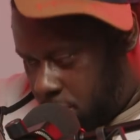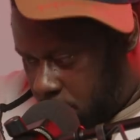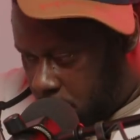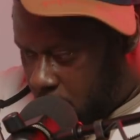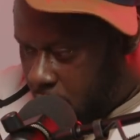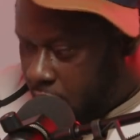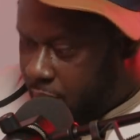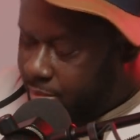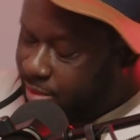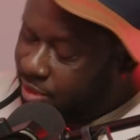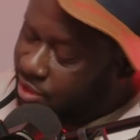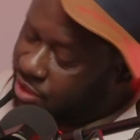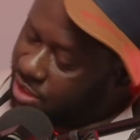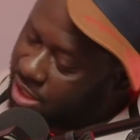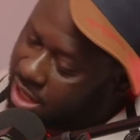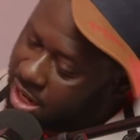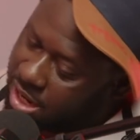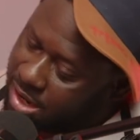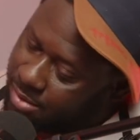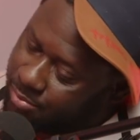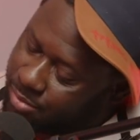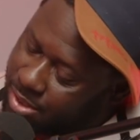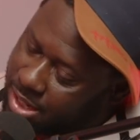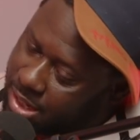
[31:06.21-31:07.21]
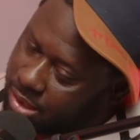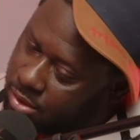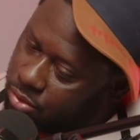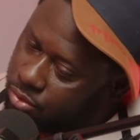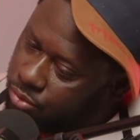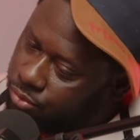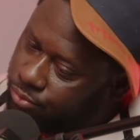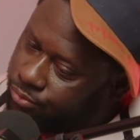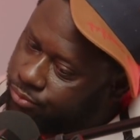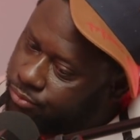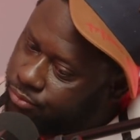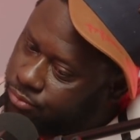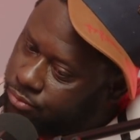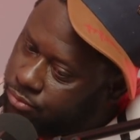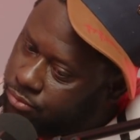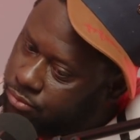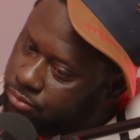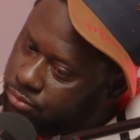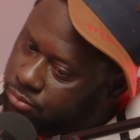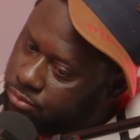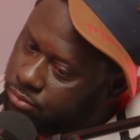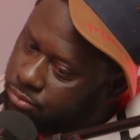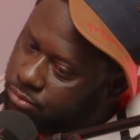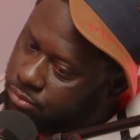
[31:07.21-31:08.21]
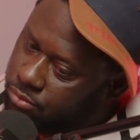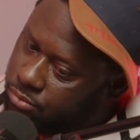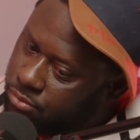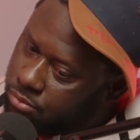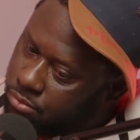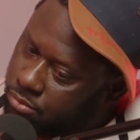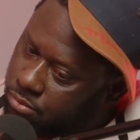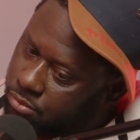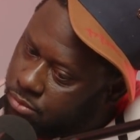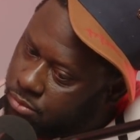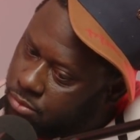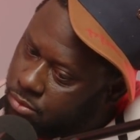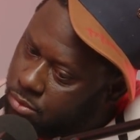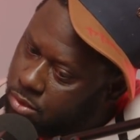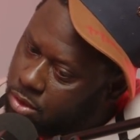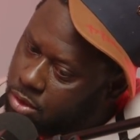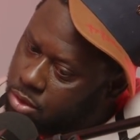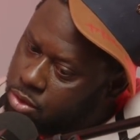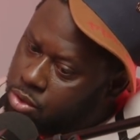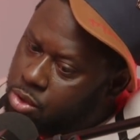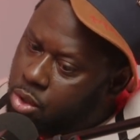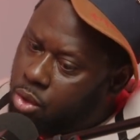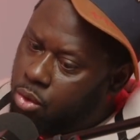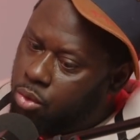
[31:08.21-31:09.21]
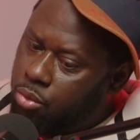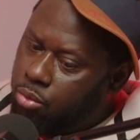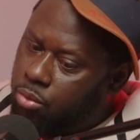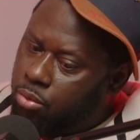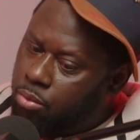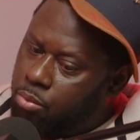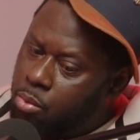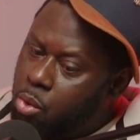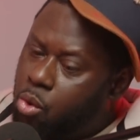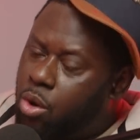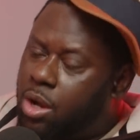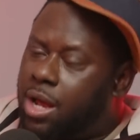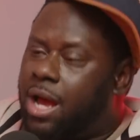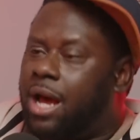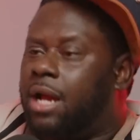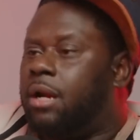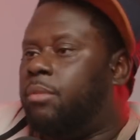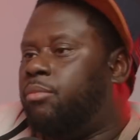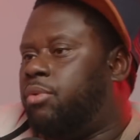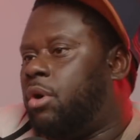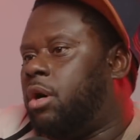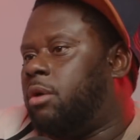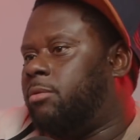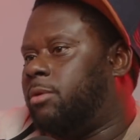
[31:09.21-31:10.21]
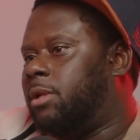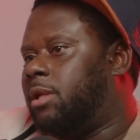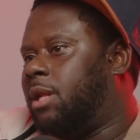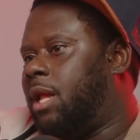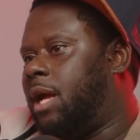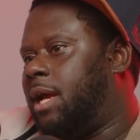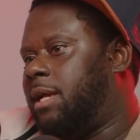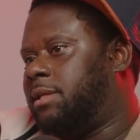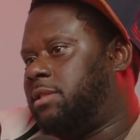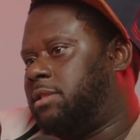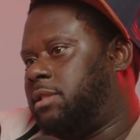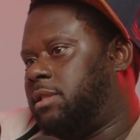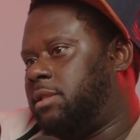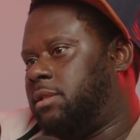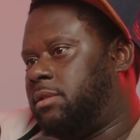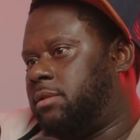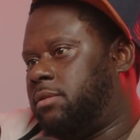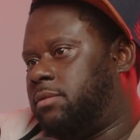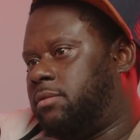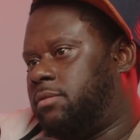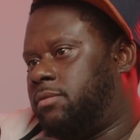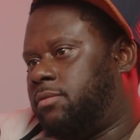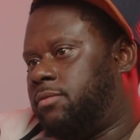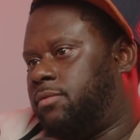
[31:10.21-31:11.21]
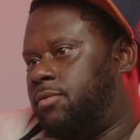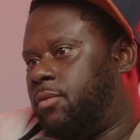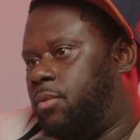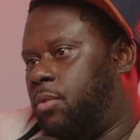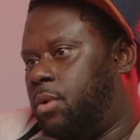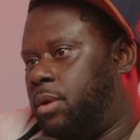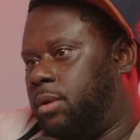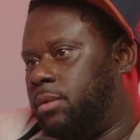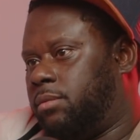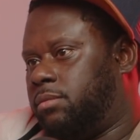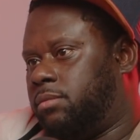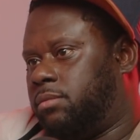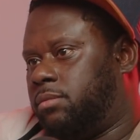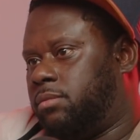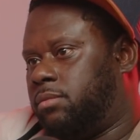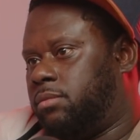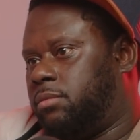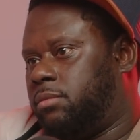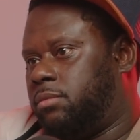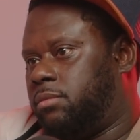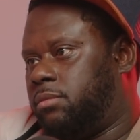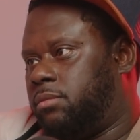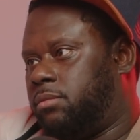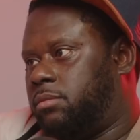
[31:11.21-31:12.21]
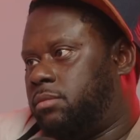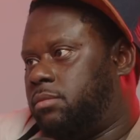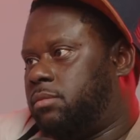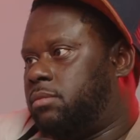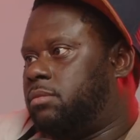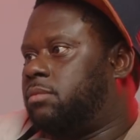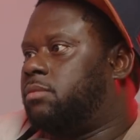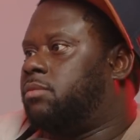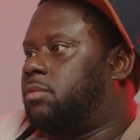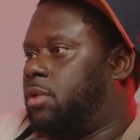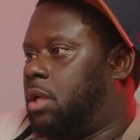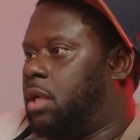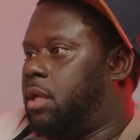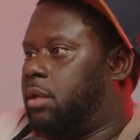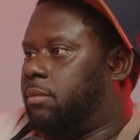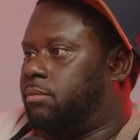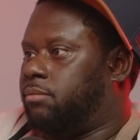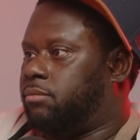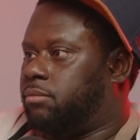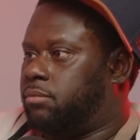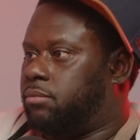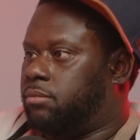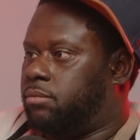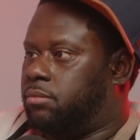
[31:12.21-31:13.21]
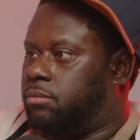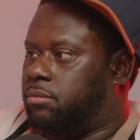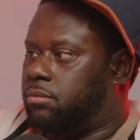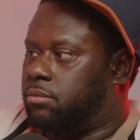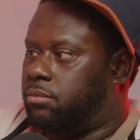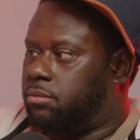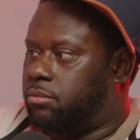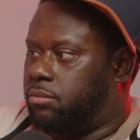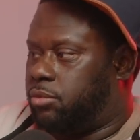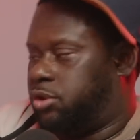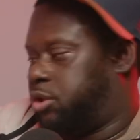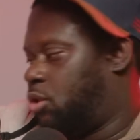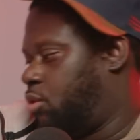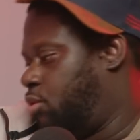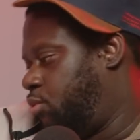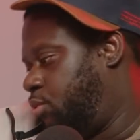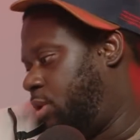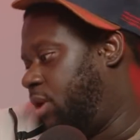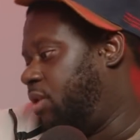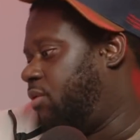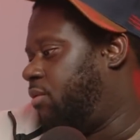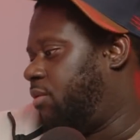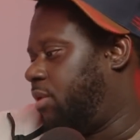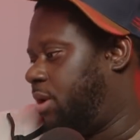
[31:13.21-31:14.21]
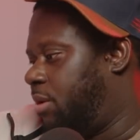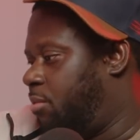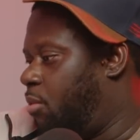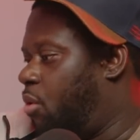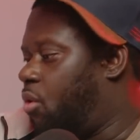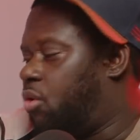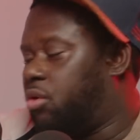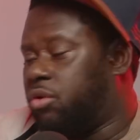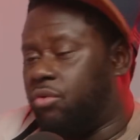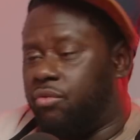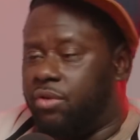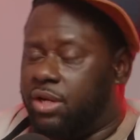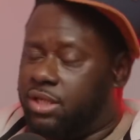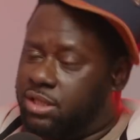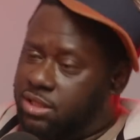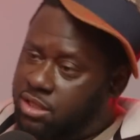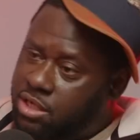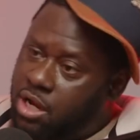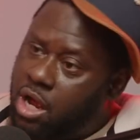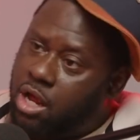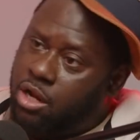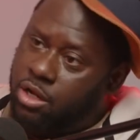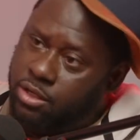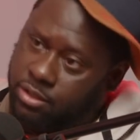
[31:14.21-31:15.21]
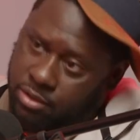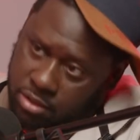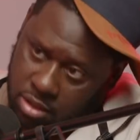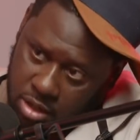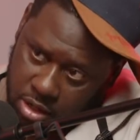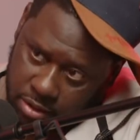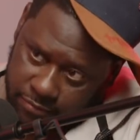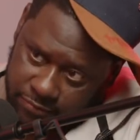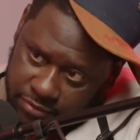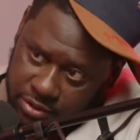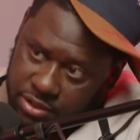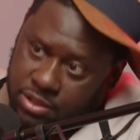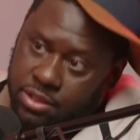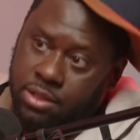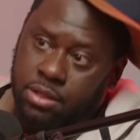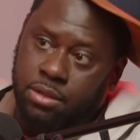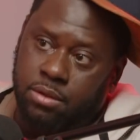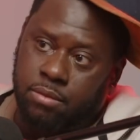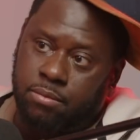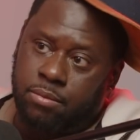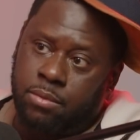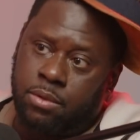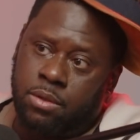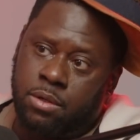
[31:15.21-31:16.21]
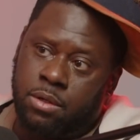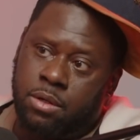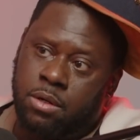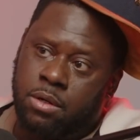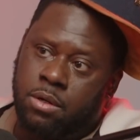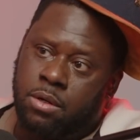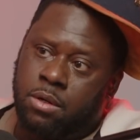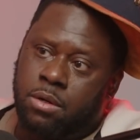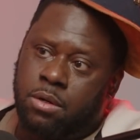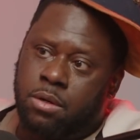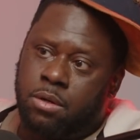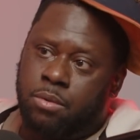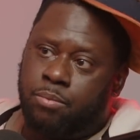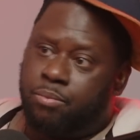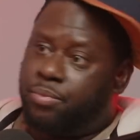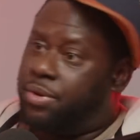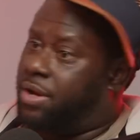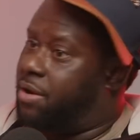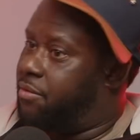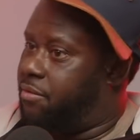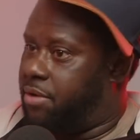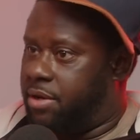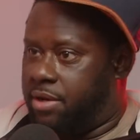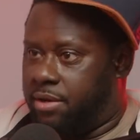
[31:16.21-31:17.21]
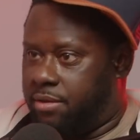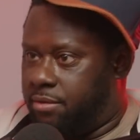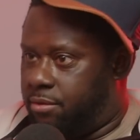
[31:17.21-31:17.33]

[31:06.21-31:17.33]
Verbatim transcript: Him and Sean battled. You know, Mook kind of brought the lines then, for one. Bring Tay? Yeah. Okay. So we the, Mook the reason y'all y'all even seen him. Okay. Period.